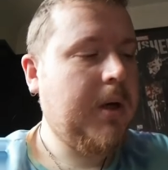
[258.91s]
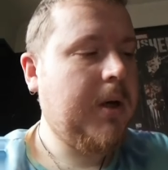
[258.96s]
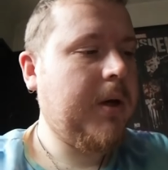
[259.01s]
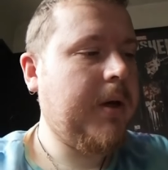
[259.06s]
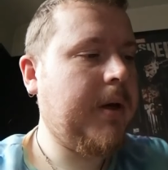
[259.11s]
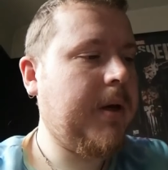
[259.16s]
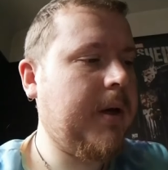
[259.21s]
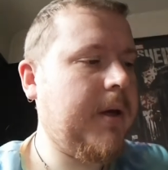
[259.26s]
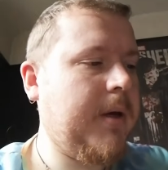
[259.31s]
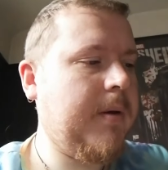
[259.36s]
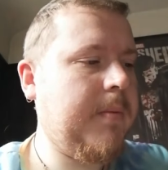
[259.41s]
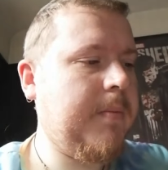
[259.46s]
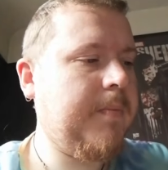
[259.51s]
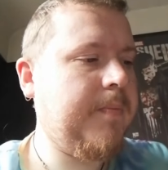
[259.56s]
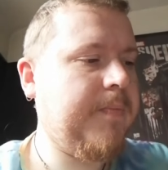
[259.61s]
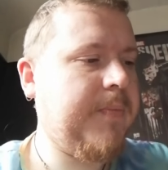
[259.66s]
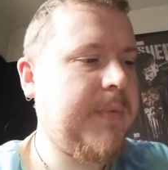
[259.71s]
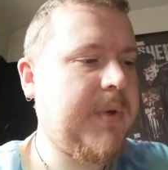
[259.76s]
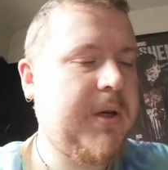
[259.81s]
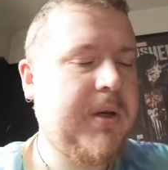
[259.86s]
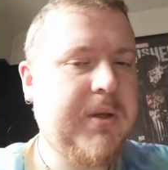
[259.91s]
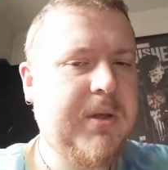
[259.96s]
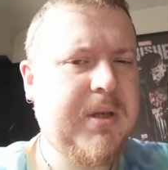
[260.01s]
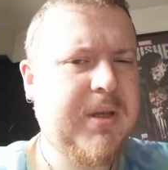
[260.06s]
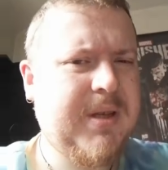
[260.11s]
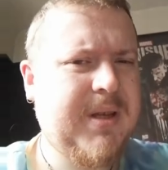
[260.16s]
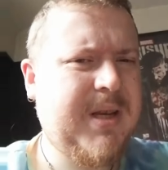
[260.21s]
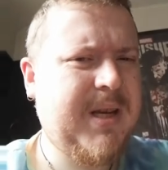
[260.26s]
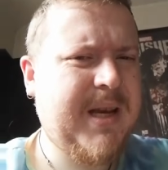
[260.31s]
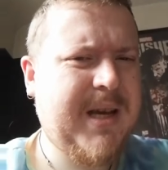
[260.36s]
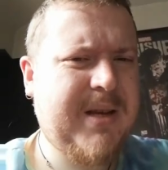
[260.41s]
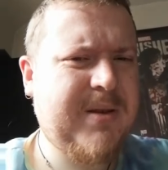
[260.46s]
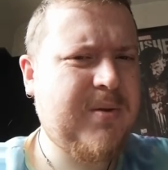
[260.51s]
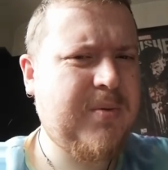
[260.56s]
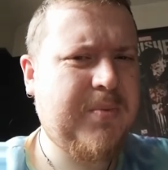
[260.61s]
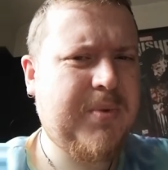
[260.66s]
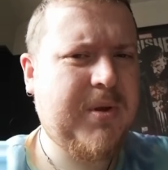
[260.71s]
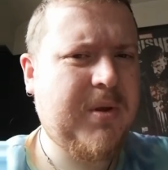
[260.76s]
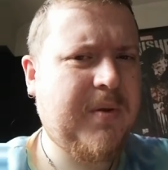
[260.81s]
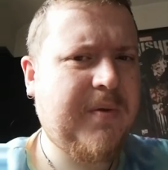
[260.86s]
Because um, you get
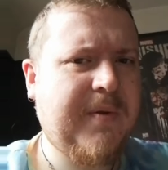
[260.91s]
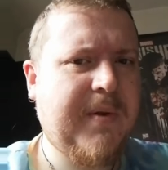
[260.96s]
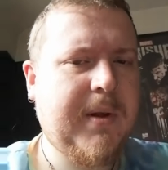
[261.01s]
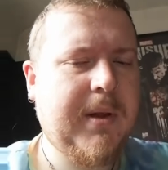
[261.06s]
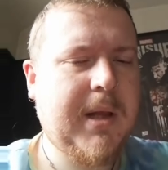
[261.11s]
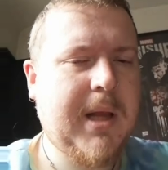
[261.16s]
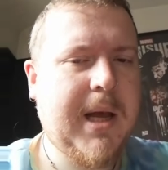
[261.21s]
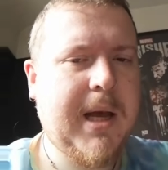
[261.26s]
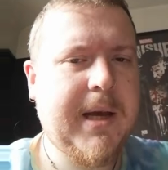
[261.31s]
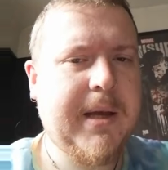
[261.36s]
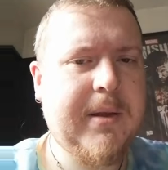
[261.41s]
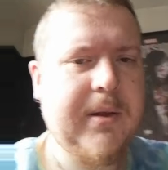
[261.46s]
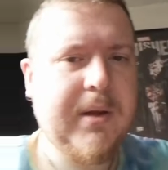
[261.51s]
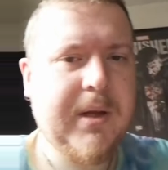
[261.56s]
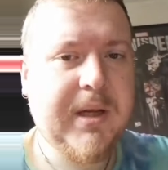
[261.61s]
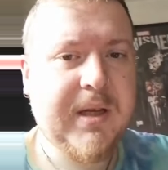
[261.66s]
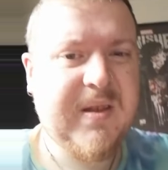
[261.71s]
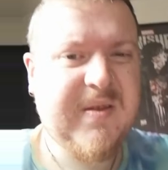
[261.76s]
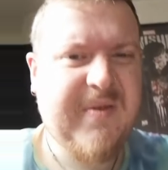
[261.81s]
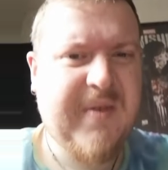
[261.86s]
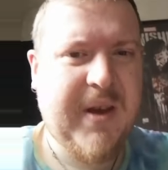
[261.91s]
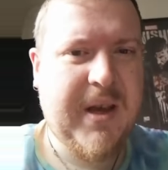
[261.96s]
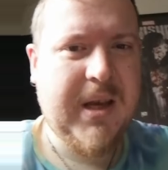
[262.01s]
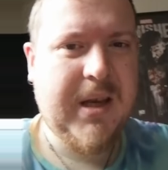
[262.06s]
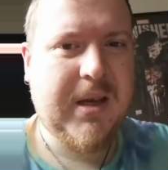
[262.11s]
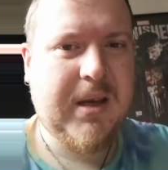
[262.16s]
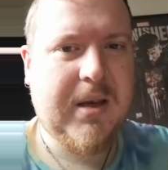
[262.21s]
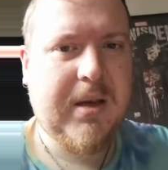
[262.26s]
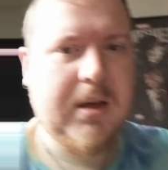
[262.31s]
some stuff online that is fake.